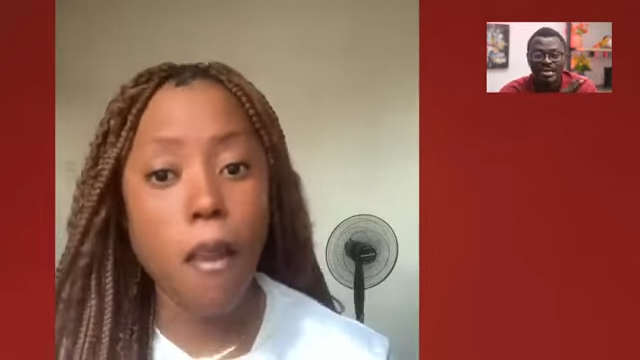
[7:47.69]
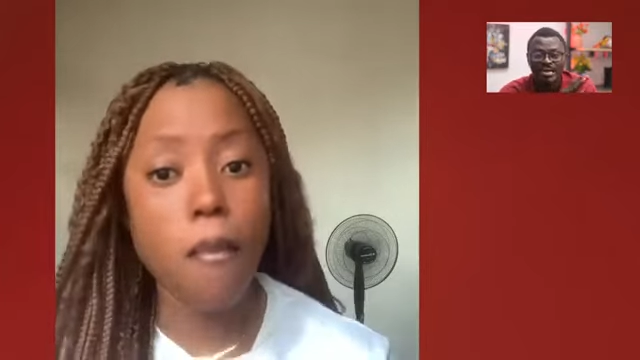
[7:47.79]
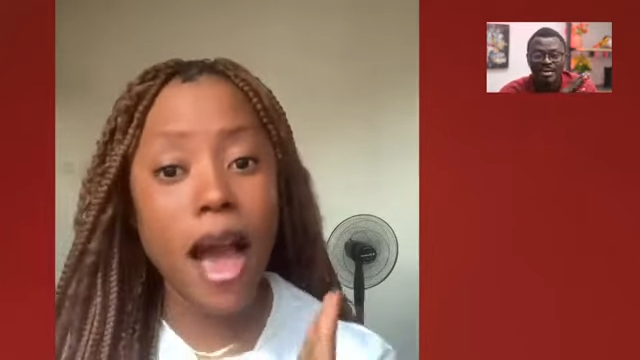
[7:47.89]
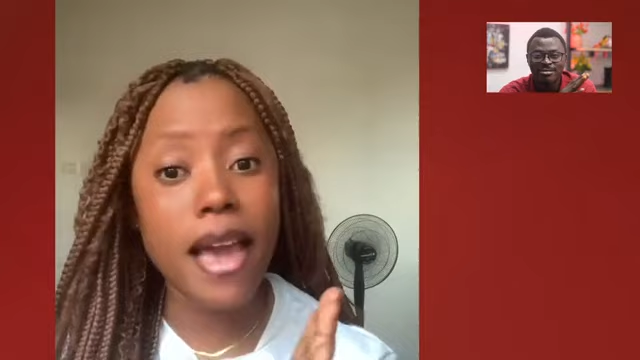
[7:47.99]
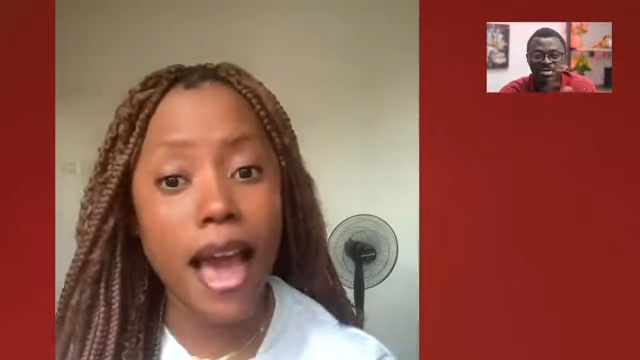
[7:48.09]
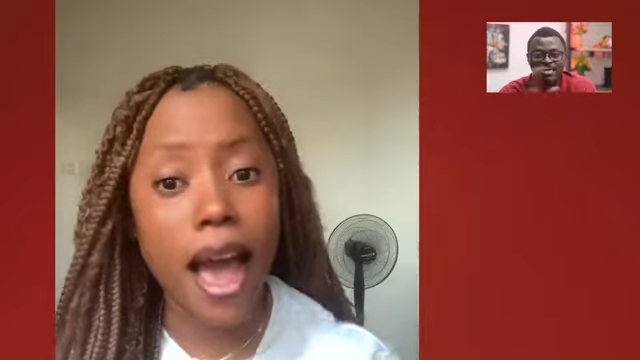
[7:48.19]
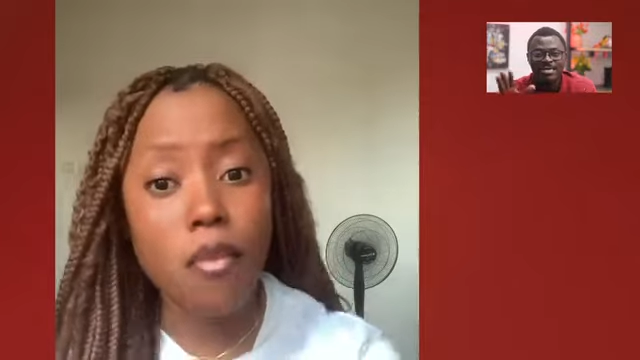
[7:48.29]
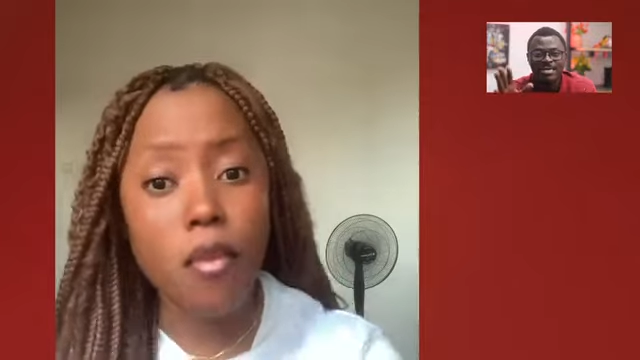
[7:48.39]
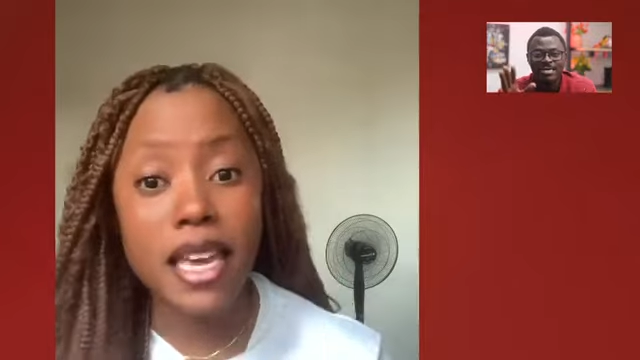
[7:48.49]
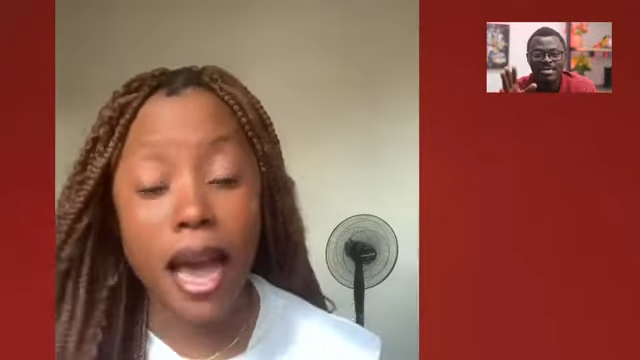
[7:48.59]

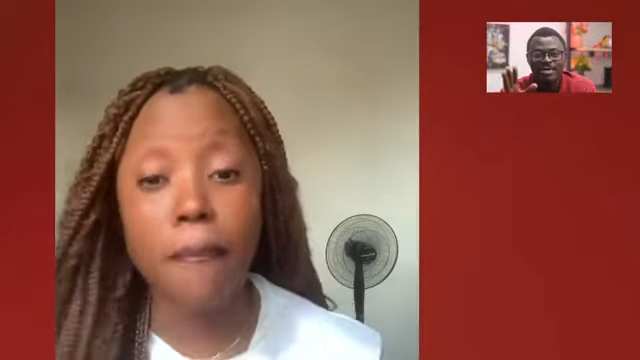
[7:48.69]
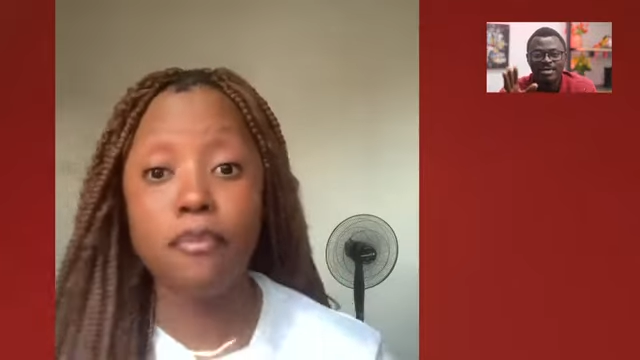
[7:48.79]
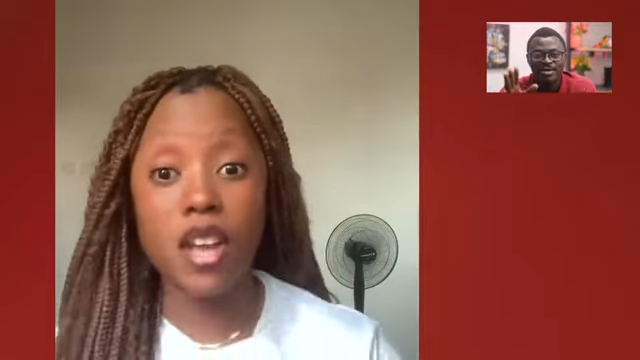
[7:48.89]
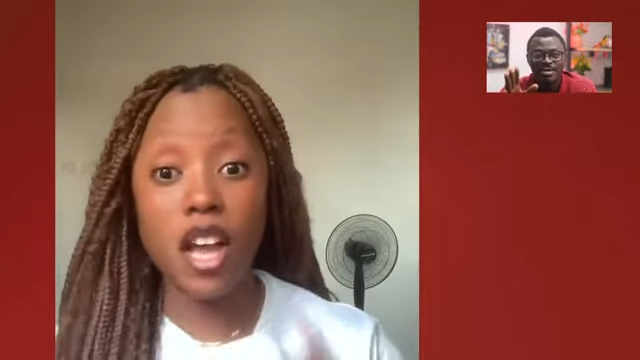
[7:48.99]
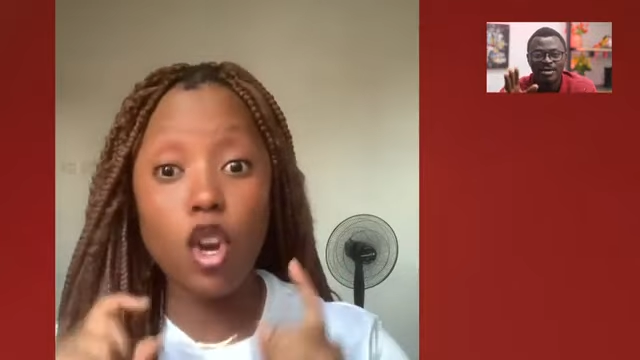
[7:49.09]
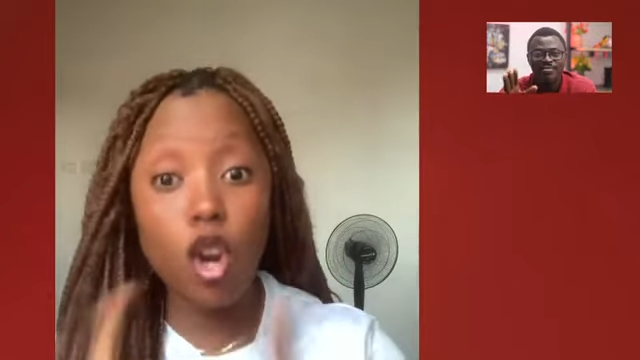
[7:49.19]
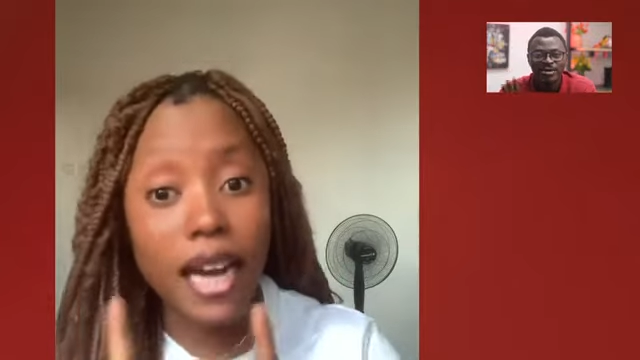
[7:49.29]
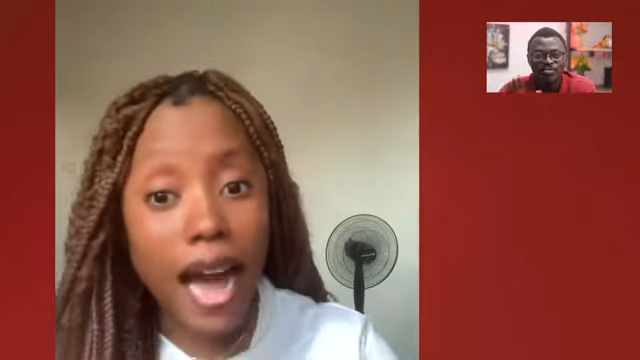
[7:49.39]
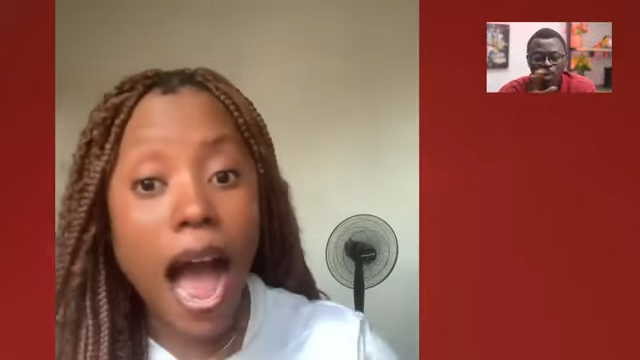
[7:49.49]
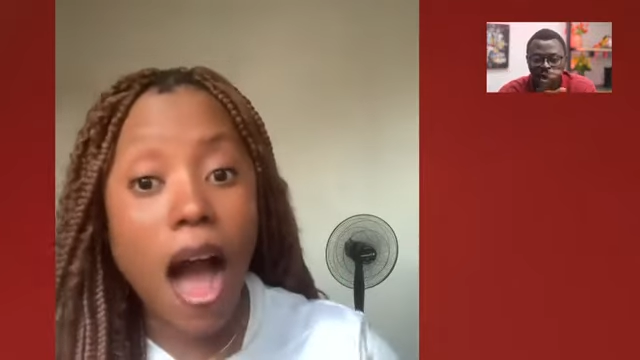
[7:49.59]
Moya,
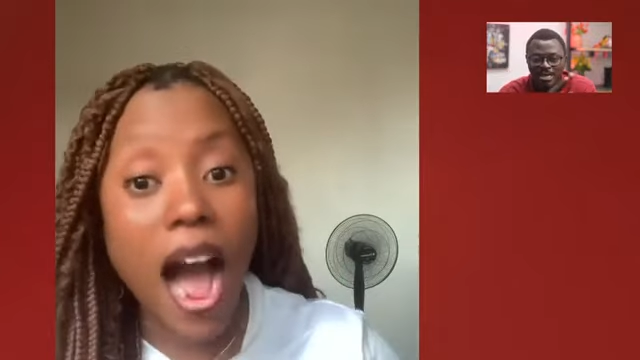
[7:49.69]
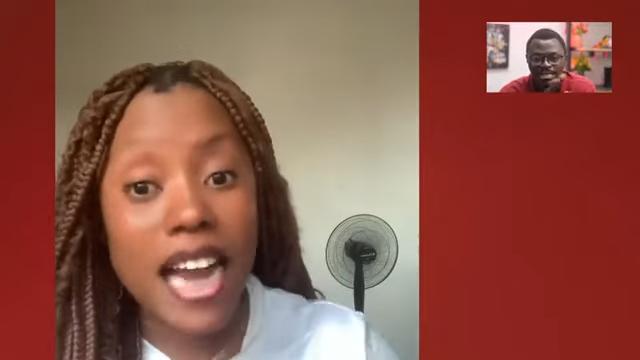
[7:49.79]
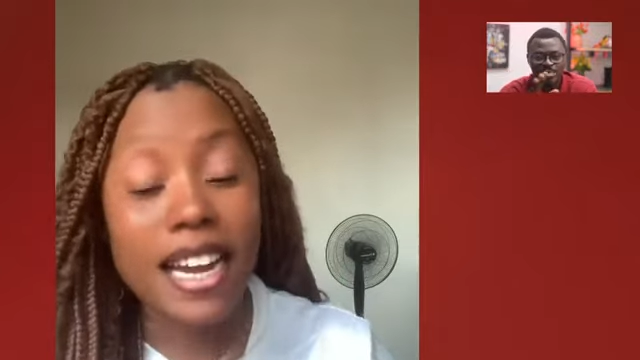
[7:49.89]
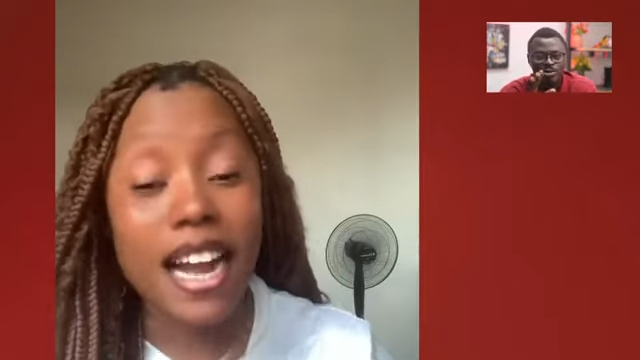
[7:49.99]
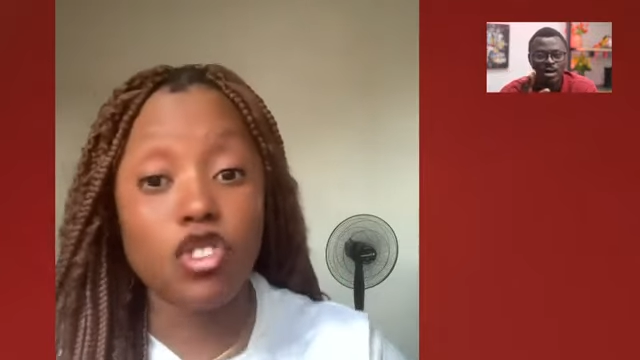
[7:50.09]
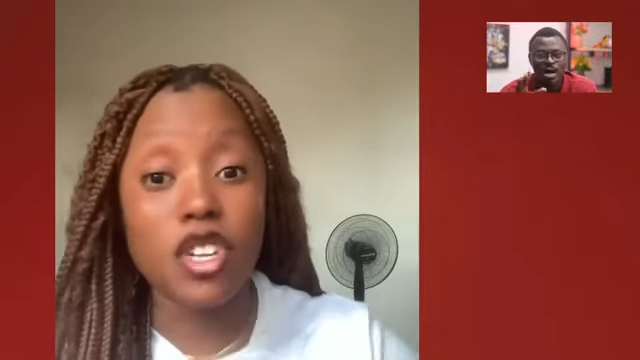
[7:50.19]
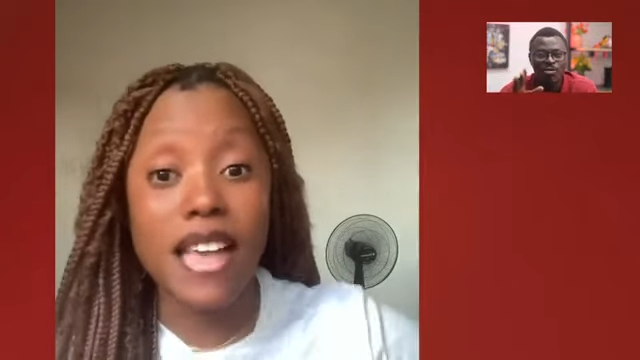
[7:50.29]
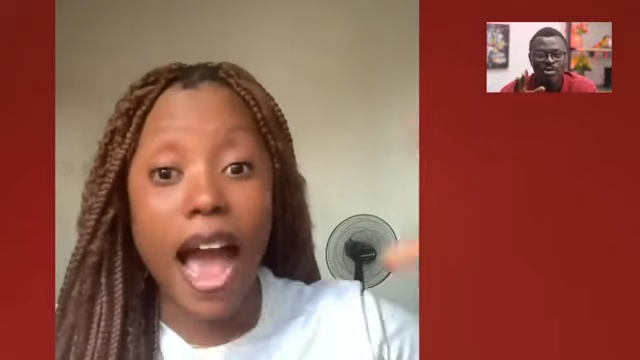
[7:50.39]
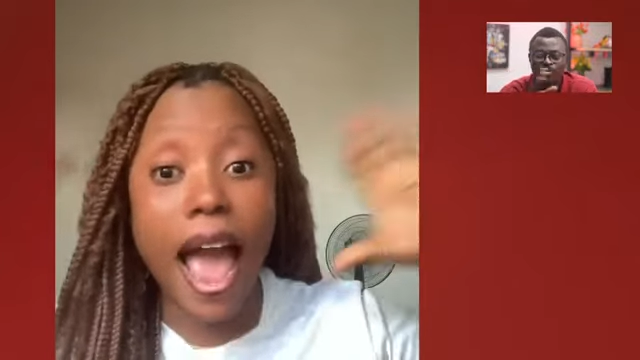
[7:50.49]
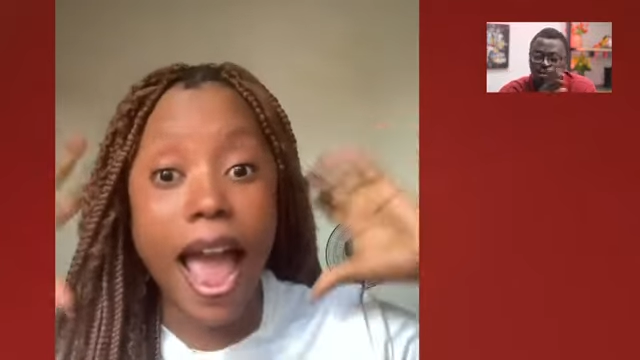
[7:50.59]
look at how other
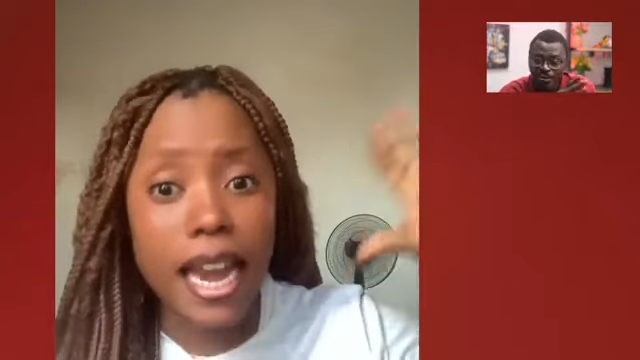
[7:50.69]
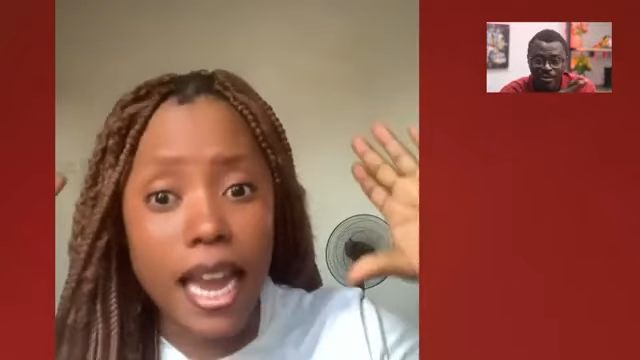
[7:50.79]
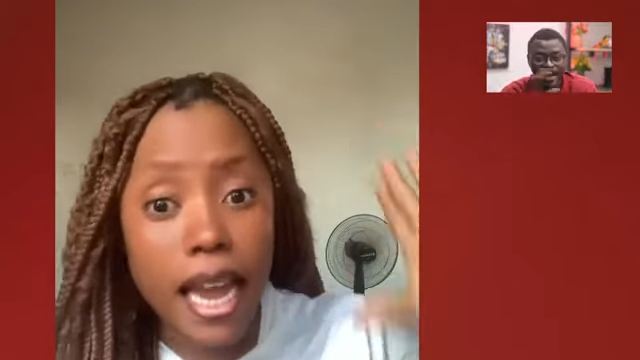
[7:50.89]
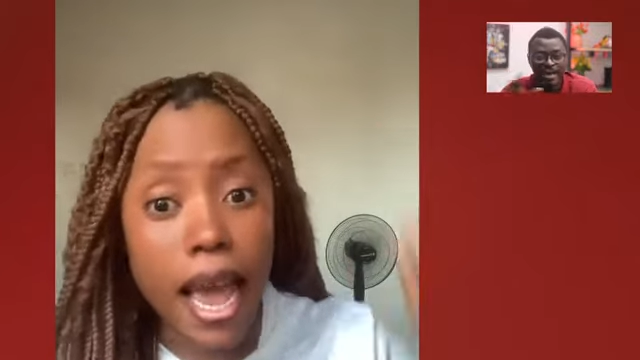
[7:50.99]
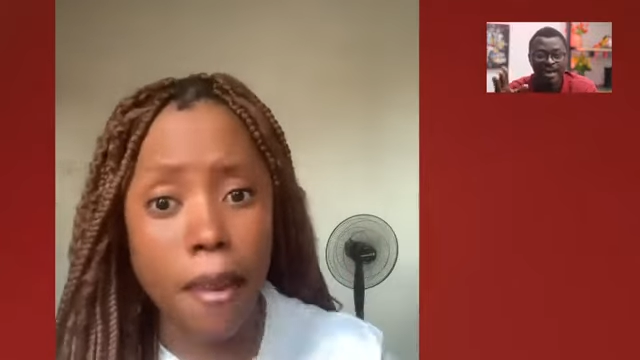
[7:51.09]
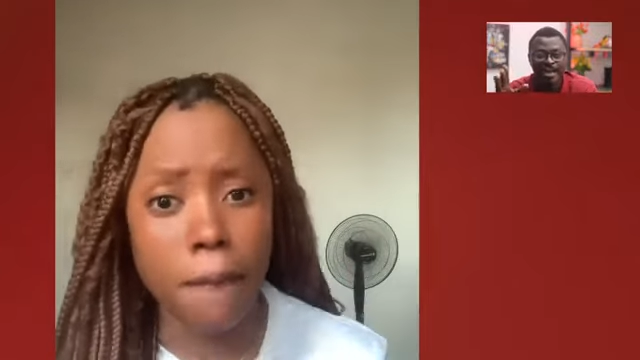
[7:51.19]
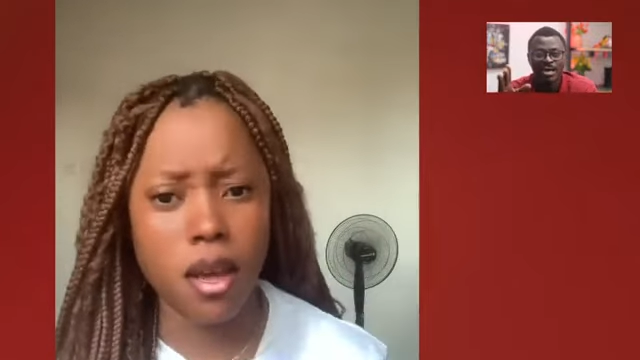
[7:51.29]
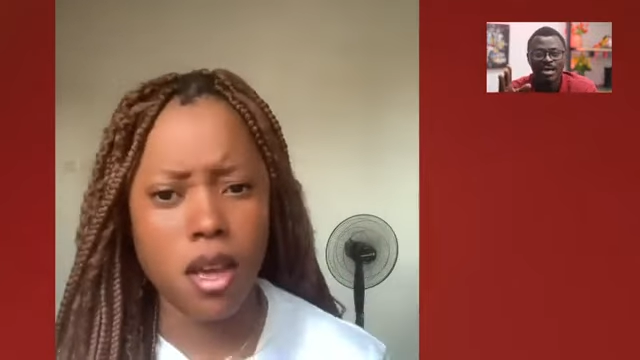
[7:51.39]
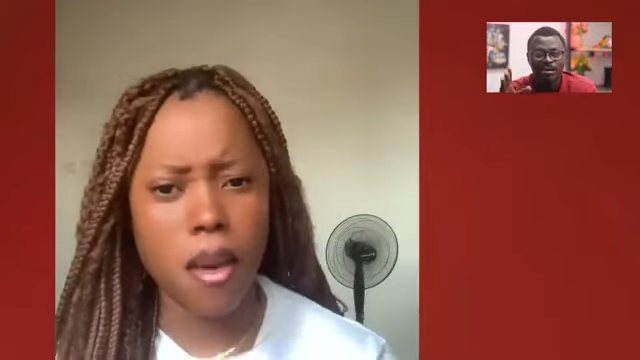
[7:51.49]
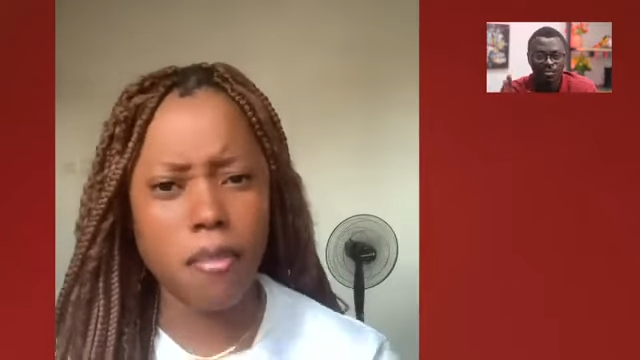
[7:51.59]
countries are hailing him